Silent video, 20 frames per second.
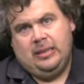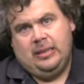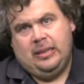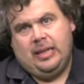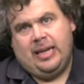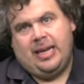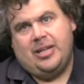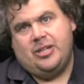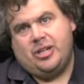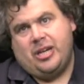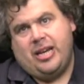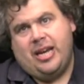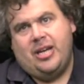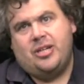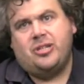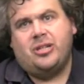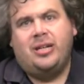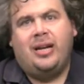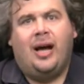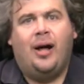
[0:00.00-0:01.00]
like
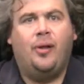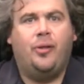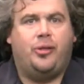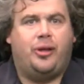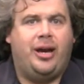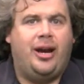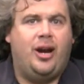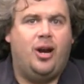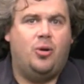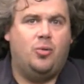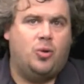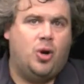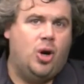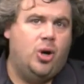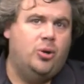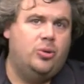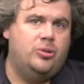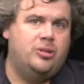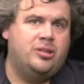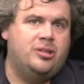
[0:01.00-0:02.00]
education, health care,
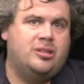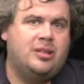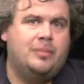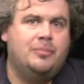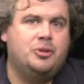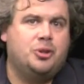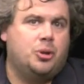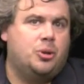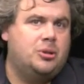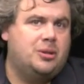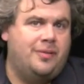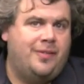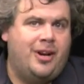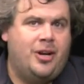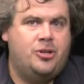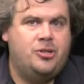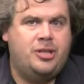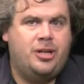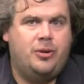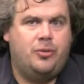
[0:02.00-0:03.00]
roads, and some source of
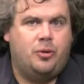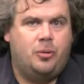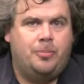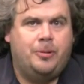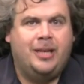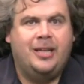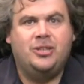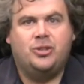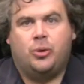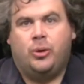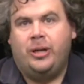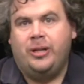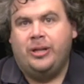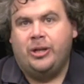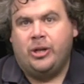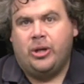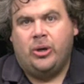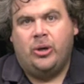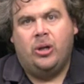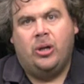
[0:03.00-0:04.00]
energy to replace oil
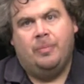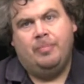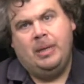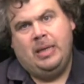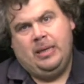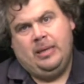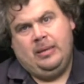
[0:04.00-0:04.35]
and coal.